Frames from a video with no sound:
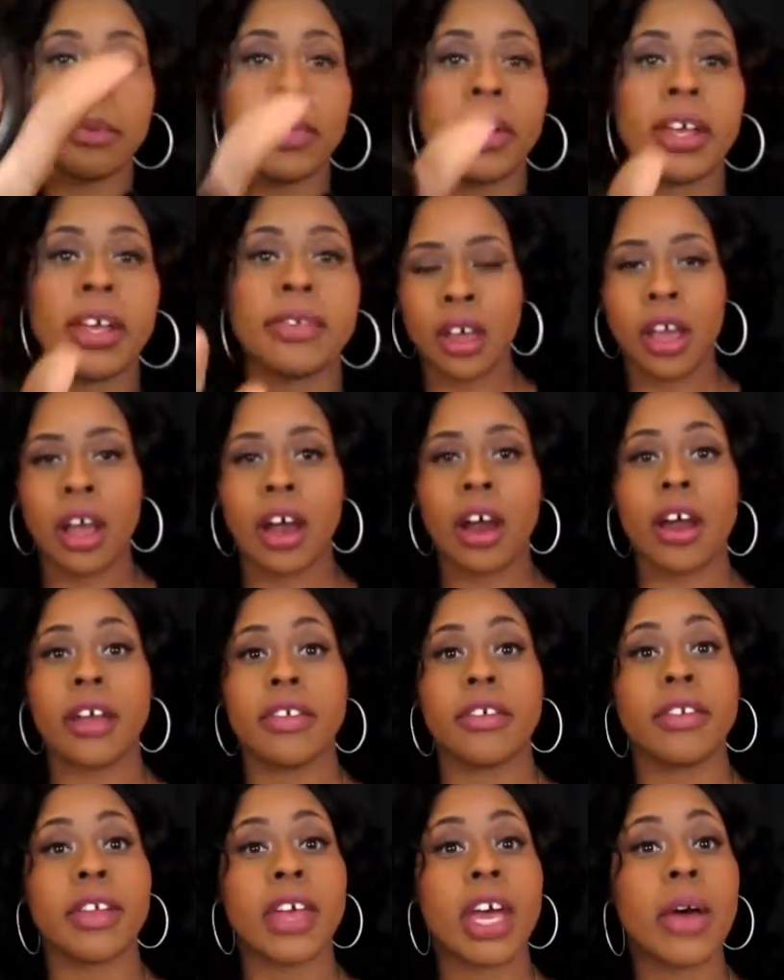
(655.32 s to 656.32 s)
But all right,
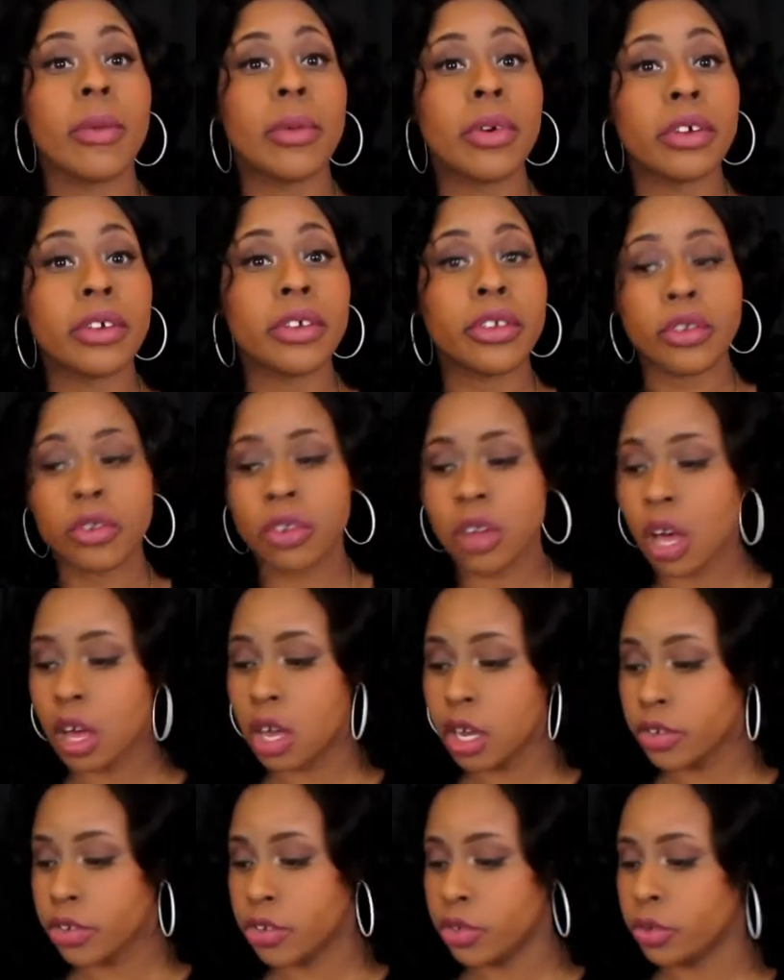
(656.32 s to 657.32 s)
so now I'm gonna do
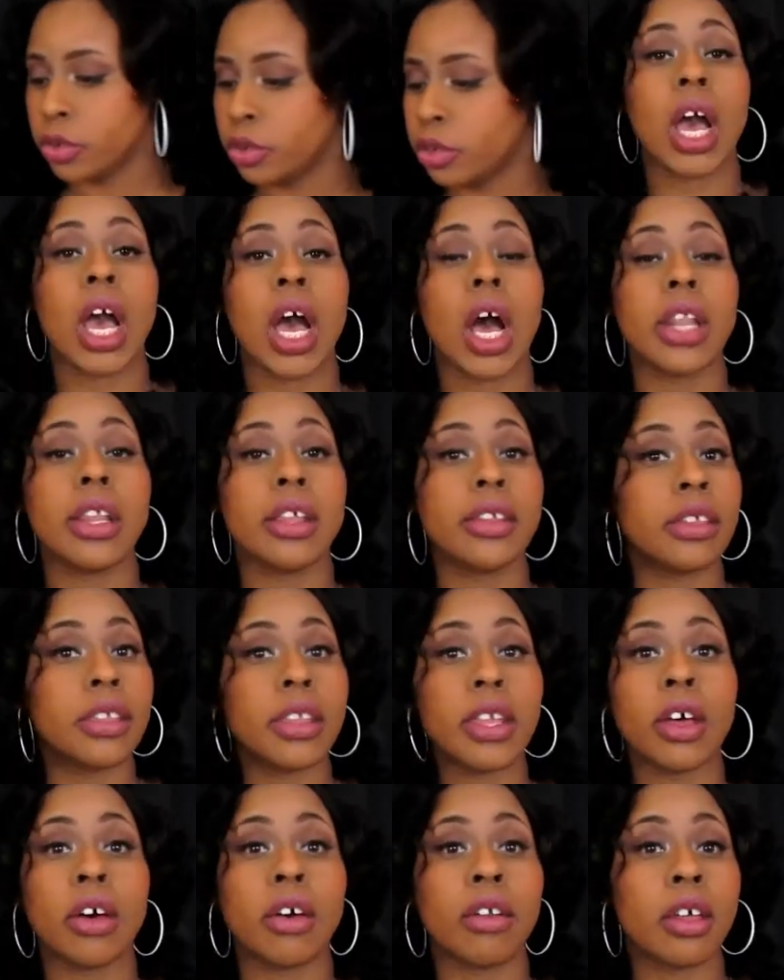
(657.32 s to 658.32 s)
contour. This is
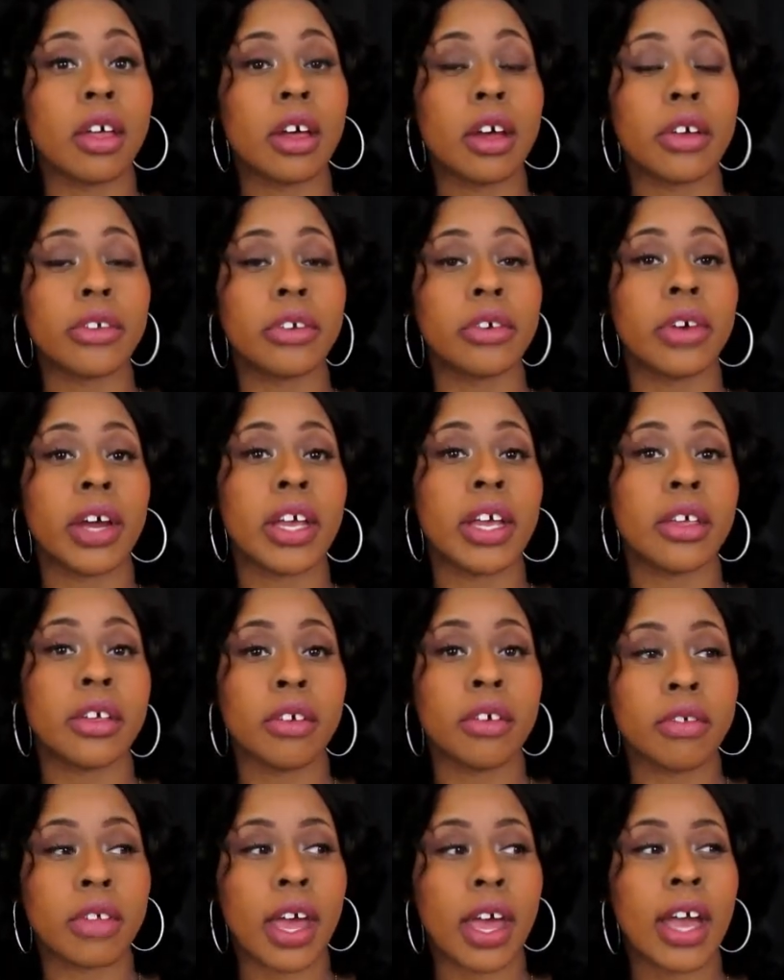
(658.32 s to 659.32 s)
the only contour I
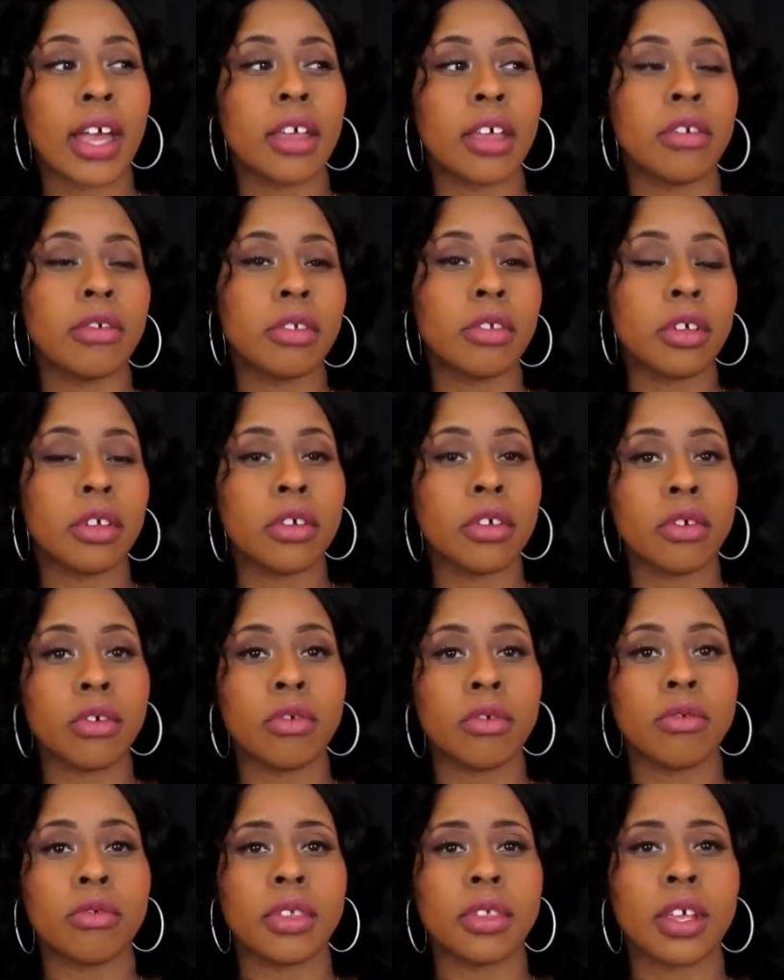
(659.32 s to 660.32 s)
use. I used to
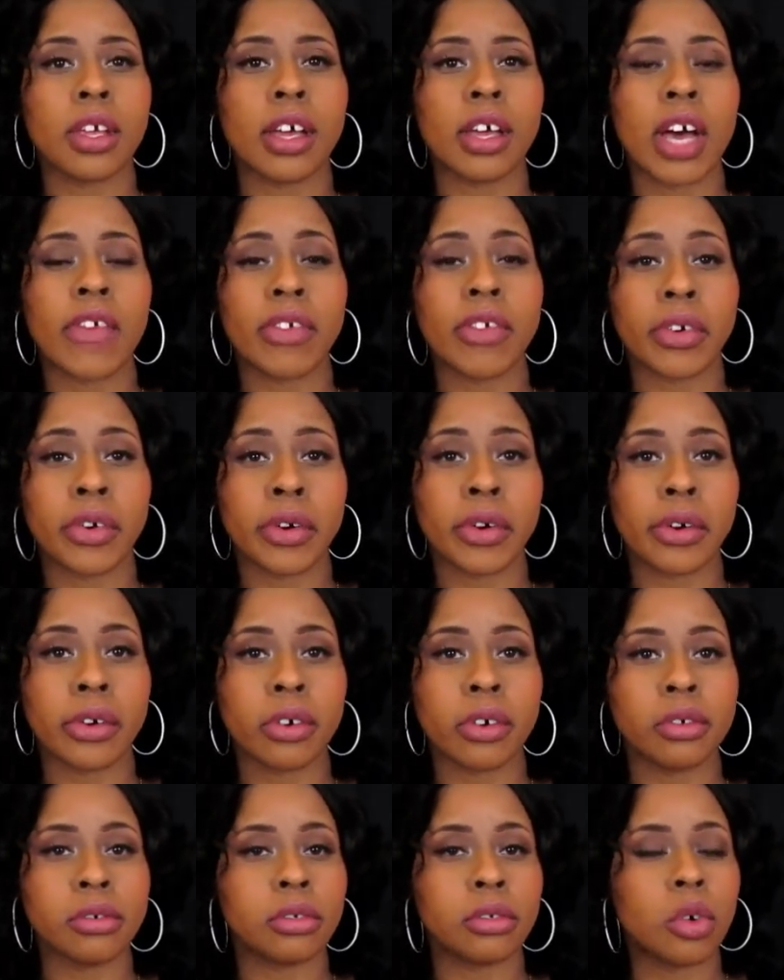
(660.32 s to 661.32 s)
use the
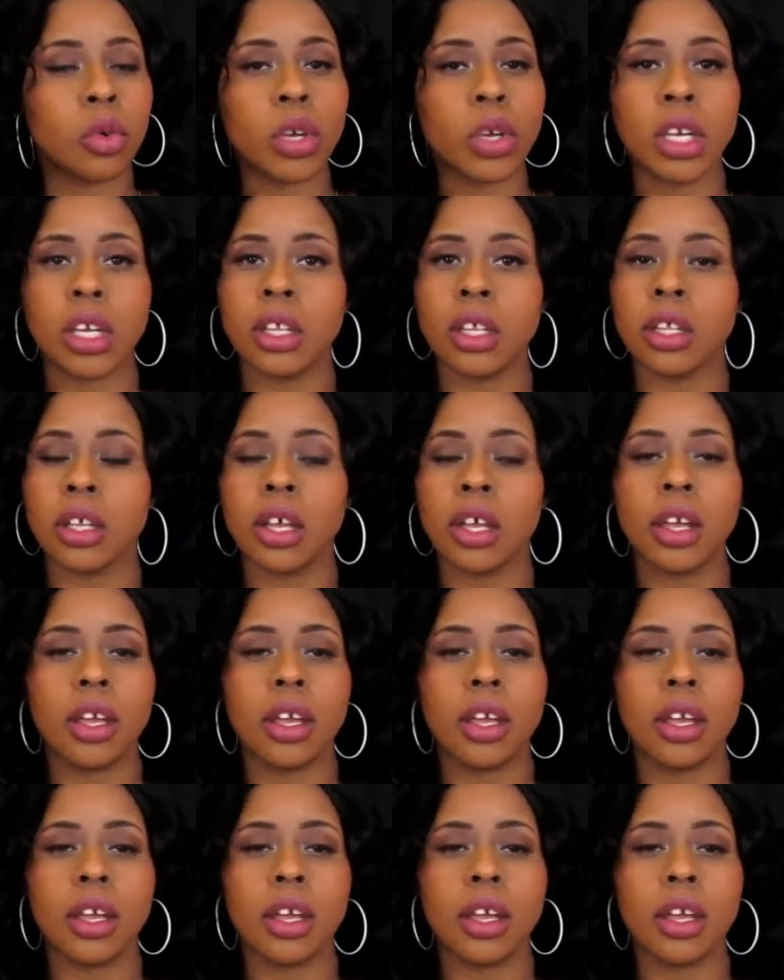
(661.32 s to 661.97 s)
CoverGirl Queen.